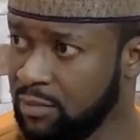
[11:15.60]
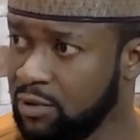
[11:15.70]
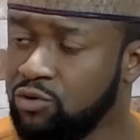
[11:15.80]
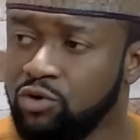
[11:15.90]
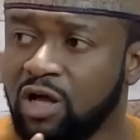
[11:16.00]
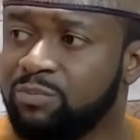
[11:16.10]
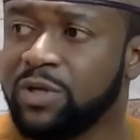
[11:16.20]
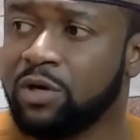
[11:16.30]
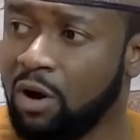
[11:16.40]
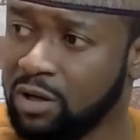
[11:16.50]
Not
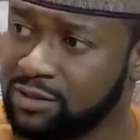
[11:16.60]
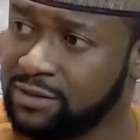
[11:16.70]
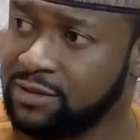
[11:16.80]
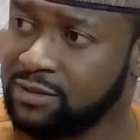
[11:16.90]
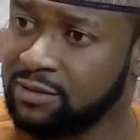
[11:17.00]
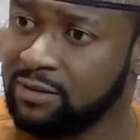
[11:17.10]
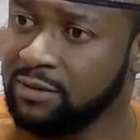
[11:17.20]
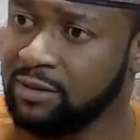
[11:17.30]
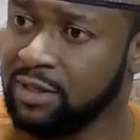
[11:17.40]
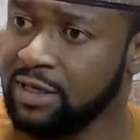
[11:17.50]
because
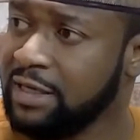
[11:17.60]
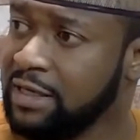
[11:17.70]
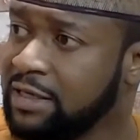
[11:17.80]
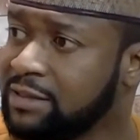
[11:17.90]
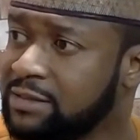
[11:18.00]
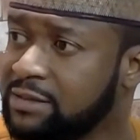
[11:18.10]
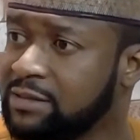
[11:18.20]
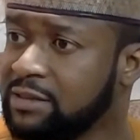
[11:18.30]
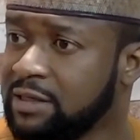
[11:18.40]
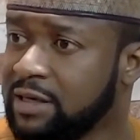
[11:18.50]
he is,
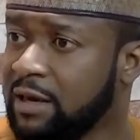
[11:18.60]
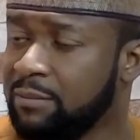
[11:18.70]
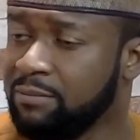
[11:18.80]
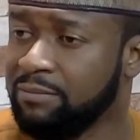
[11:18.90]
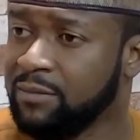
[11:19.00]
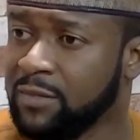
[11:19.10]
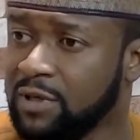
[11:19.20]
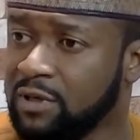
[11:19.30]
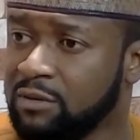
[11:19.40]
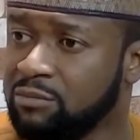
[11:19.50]

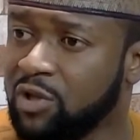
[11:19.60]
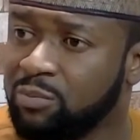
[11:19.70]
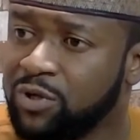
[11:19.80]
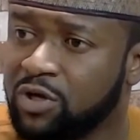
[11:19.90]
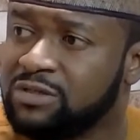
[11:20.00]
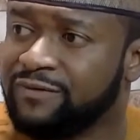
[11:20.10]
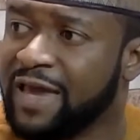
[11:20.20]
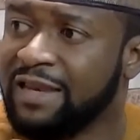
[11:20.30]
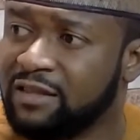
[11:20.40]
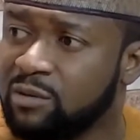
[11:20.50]
not because of
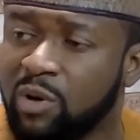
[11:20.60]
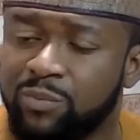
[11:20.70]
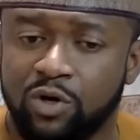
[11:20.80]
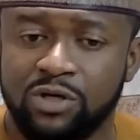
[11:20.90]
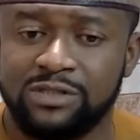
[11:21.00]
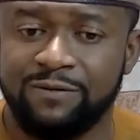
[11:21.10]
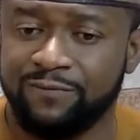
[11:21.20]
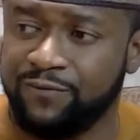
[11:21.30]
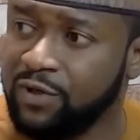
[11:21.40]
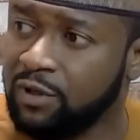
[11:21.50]
anything, but because they
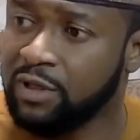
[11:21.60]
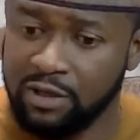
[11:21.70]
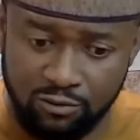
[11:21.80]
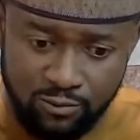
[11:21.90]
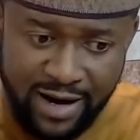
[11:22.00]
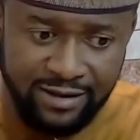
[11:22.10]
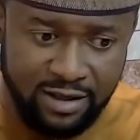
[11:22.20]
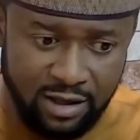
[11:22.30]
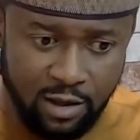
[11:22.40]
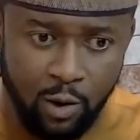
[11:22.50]
feel right
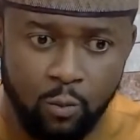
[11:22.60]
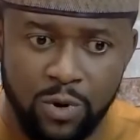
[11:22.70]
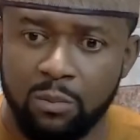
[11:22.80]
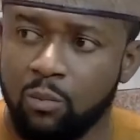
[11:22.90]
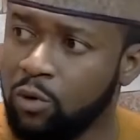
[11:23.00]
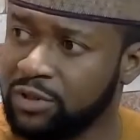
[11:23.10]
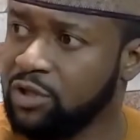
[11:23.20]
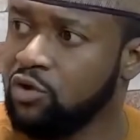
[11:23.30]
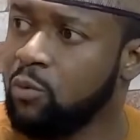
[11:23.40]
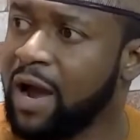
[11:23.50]
here, we are more than
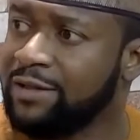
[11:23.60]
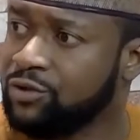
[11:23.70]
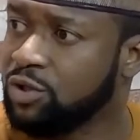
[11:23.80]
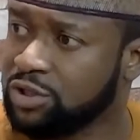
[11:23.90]
you, why touch